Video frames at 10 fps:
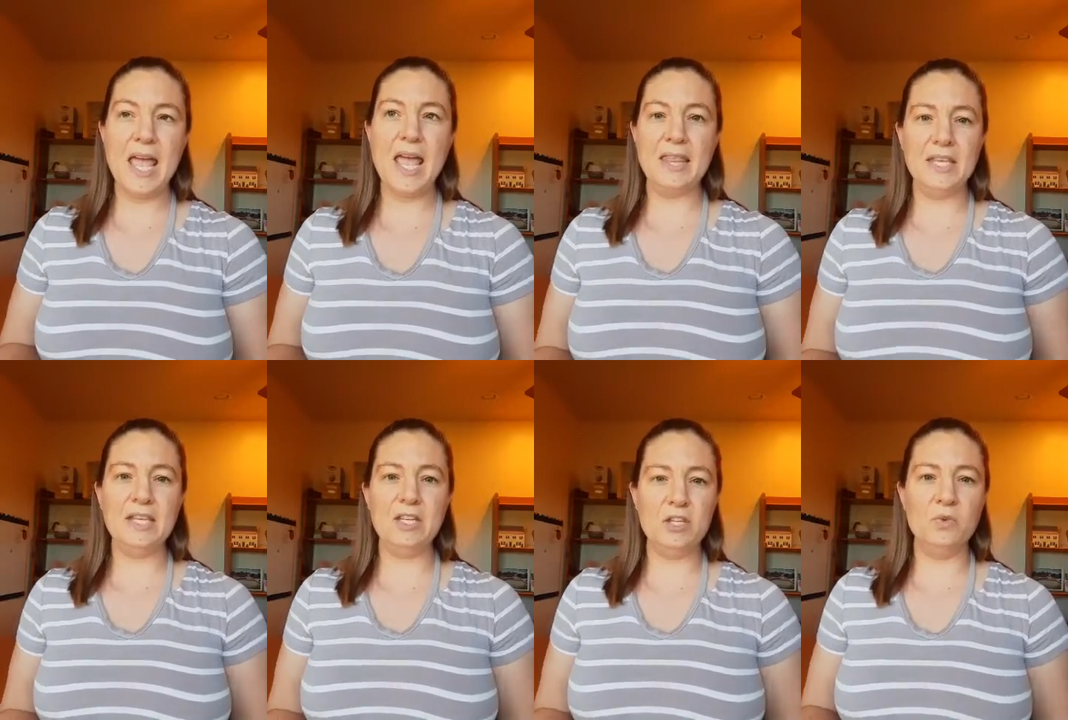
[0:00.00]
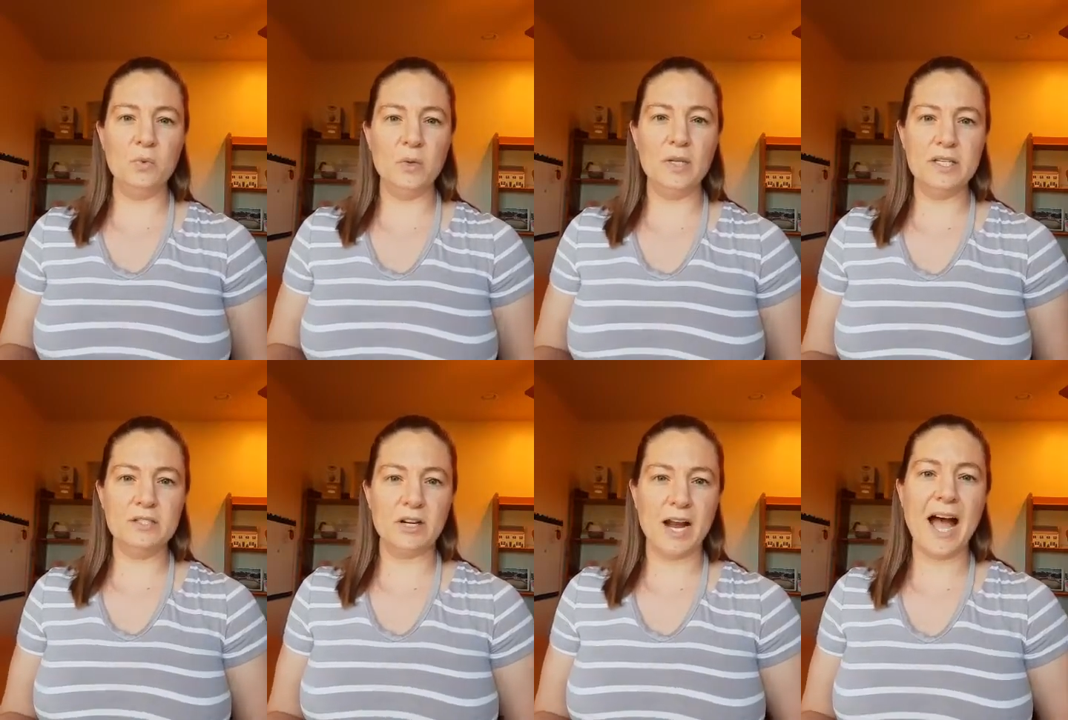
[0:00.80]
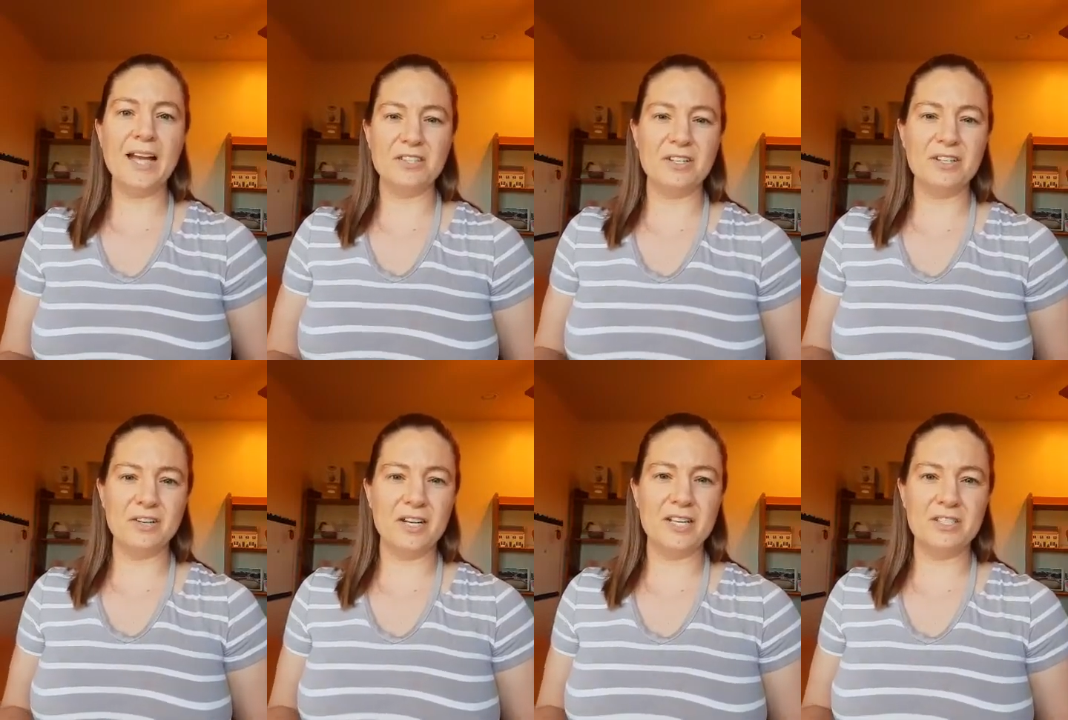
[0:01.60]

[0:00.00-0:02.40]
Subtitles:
And then you really I started learning.